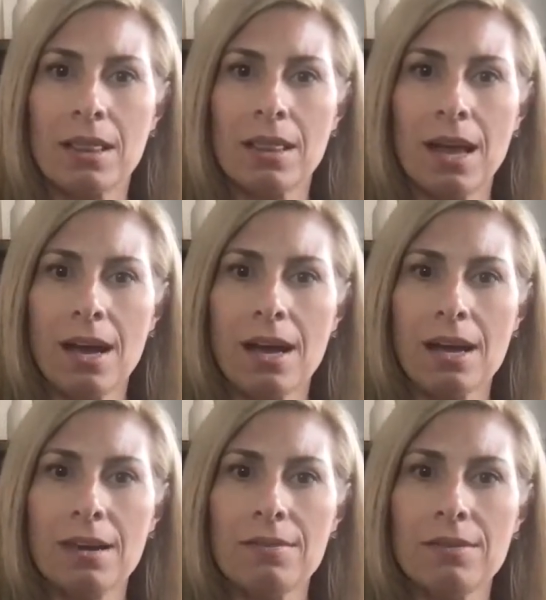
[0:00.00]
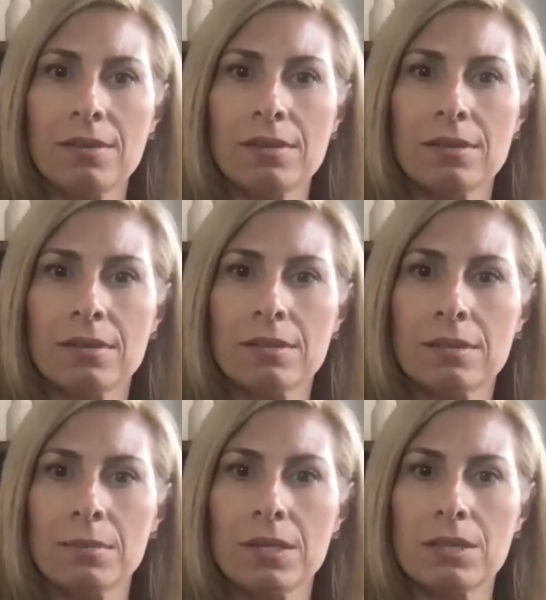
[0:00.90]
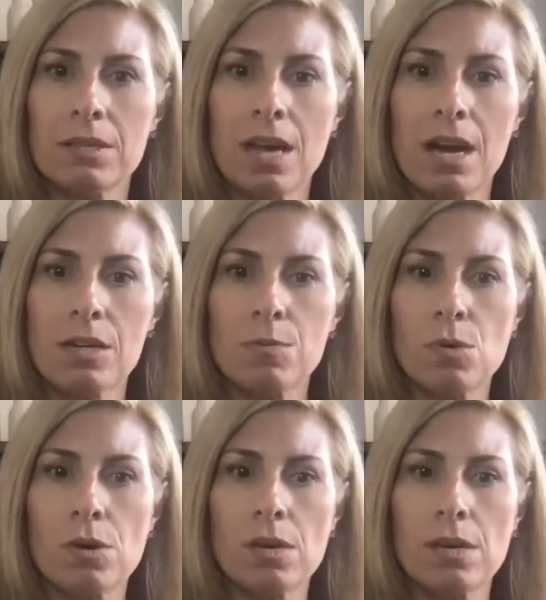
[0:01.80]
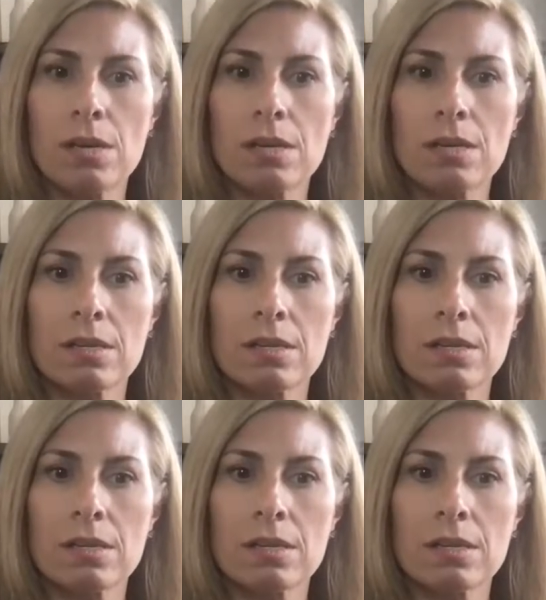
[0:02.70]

live? Customize your dashboard.